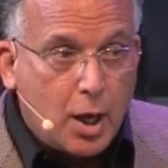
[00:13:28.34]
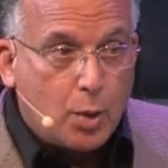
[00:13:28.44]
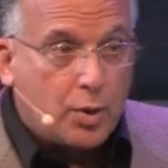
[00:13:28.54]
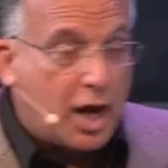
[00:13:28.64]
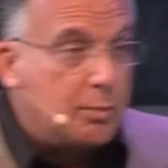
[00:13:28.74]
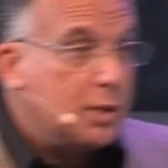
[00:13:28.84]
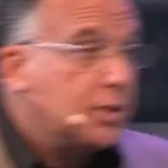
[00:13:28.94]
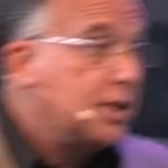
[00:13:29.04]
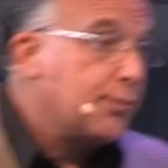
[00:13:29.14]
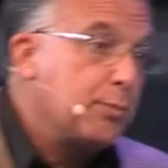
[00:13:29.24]
When I meet
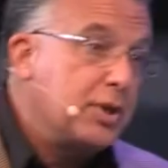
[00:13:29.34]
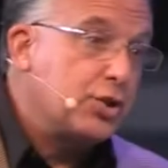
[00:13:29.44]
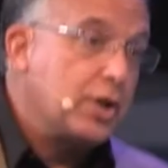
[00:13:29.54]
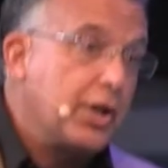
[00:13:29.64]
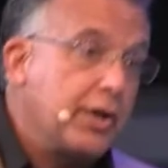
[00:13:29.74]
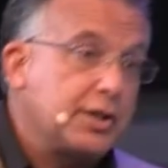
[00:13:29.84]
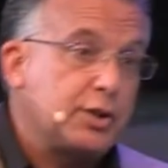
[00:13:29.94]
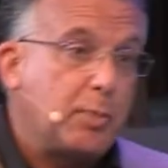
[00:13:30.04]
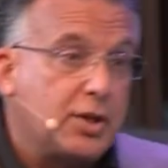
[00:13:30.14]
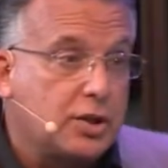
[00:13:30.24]
with different missionaries,
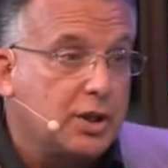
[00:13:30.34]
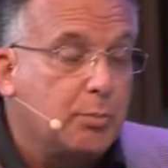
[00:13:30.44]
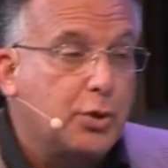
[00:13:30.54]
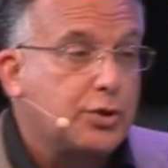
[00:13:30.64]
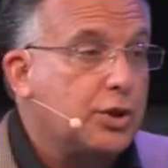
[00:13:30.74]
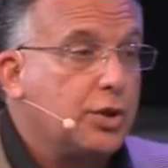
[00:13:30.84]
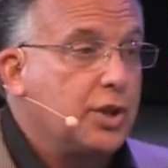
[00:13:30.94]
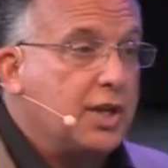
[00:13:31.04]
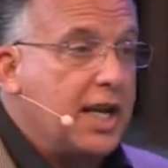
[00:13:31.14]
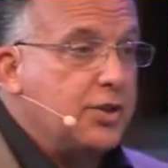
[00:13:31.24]
especially in
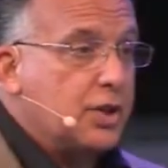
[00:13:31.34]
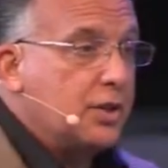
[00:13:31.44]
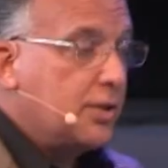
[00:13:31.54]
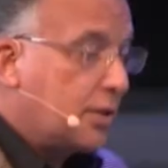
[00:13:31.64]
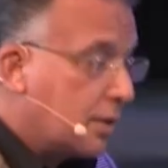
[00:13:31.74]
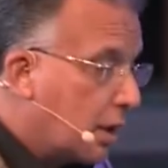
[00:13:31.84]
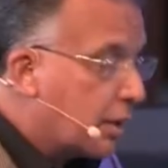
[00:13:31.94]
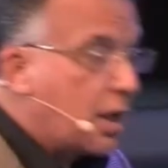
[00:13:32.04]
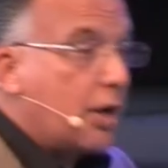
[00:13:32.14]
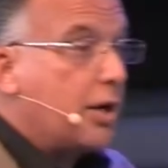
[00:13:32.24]
persecuted nations, they're
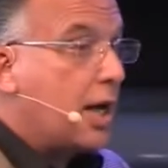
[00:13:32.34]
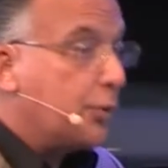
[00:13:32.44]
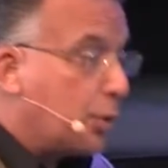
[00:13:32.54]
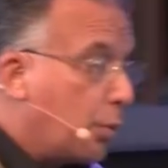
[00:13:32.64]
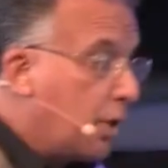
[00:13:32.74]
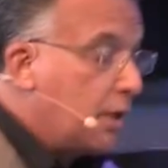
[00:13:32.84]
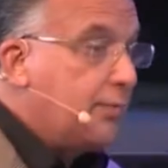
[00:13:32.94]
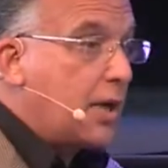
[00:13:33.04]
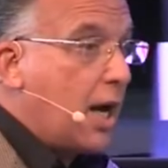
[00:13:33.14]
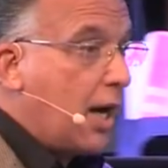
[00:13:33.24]
carrying out the will
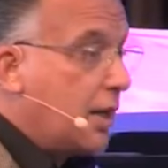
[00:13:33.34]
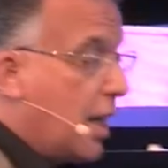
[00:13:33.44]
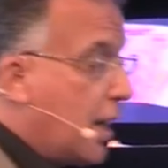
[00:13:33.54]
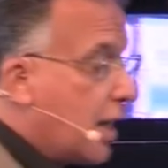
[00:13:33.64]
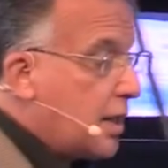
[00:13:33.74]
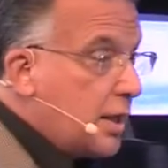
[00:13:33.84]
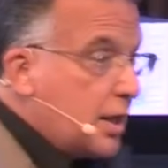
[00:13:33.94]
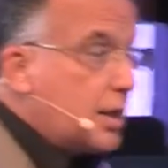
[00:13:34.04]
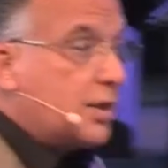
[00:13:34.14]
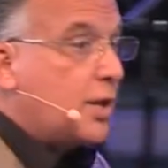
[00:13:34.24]
of God, and
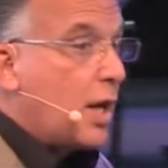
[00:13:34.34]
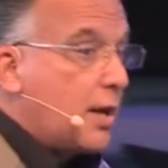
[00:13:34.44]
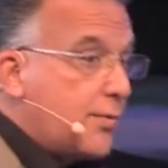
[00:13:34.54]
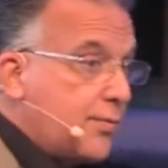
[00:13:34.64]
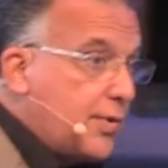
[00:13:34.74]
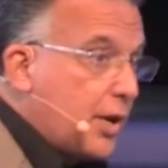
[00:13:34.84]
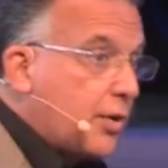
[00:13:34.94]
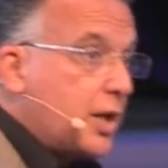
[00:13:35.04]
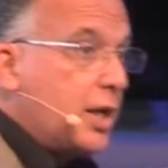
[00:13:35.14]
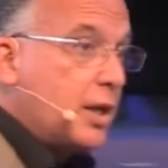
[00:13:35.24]
it is
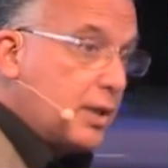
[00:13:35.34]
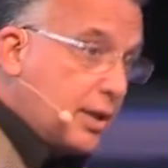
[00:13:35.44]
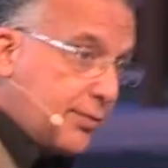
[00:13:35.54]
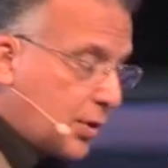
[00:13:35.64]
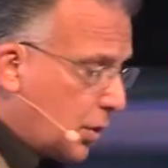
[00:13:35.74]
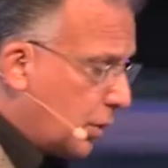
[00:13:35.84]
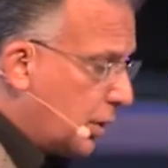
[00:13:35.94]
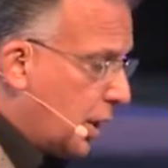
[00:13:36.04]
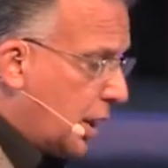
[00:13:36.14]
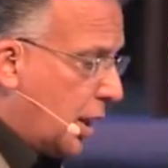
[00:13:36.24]
very difficult.
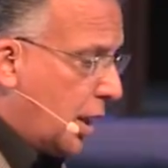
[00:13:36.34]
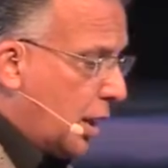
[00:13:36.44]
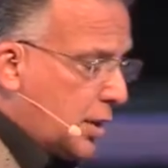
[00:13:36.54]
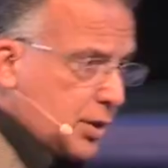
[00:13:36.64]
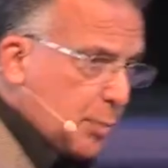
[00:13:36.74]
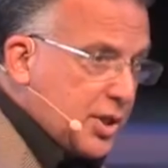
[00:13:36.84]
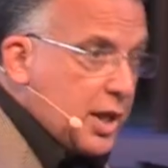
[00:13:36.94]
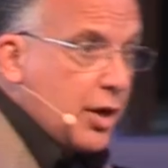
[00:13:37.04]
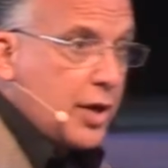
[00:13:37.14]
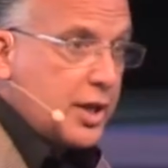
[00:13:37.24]
Some of
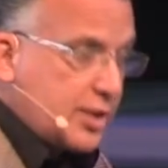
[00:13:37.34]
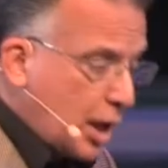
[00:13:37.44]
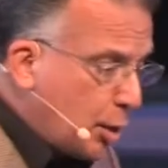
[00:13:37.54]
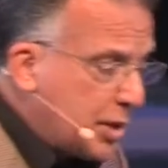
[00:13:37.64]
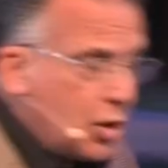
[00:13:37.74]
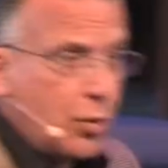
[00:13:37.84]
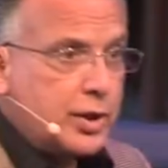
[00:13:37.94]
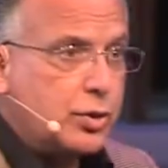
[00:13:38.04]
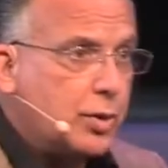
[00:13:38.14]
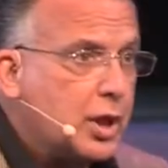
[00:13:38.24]
the areas that I'll be
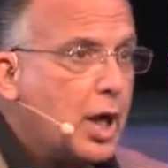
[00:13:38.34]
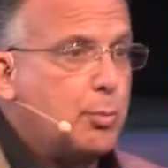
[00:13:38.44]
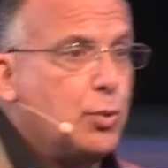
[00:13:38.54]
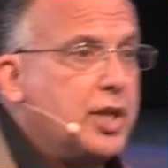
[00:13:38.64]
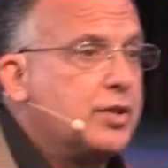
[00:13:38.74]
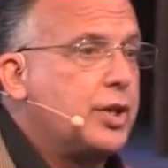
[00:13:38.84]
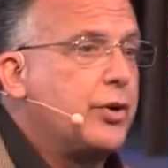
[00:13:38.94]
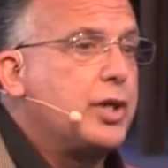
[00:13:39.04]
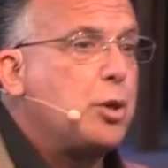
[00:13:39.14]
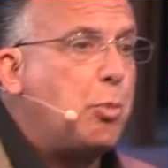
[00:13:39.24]
going to in a couple weeks,
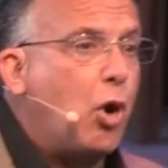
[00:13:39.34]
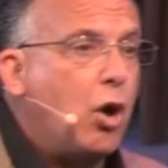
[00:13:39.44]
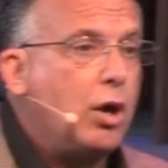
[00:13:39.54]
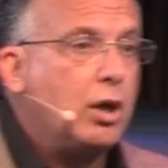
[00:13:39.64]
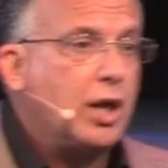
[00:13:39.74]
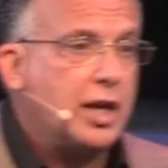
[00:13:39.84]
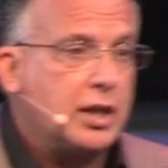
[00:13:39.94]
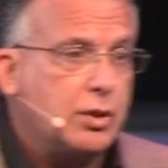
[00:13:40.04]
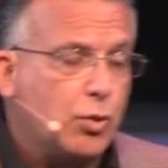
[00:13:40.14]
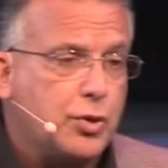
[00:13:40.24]
they're in Nepal and
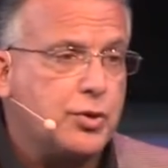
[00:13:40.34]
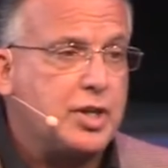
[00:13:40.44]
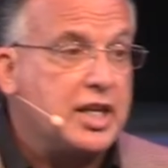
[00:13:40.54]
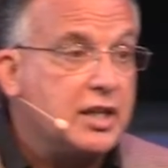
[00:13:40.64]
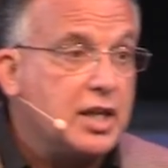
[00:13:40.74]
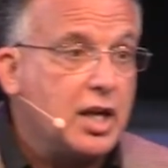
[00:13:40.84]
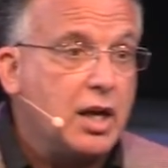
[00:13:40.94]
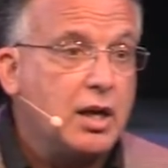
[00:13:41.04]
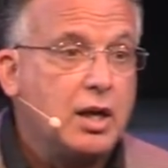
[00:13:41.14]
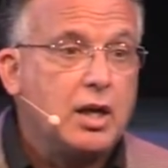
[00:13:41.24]
in northern India,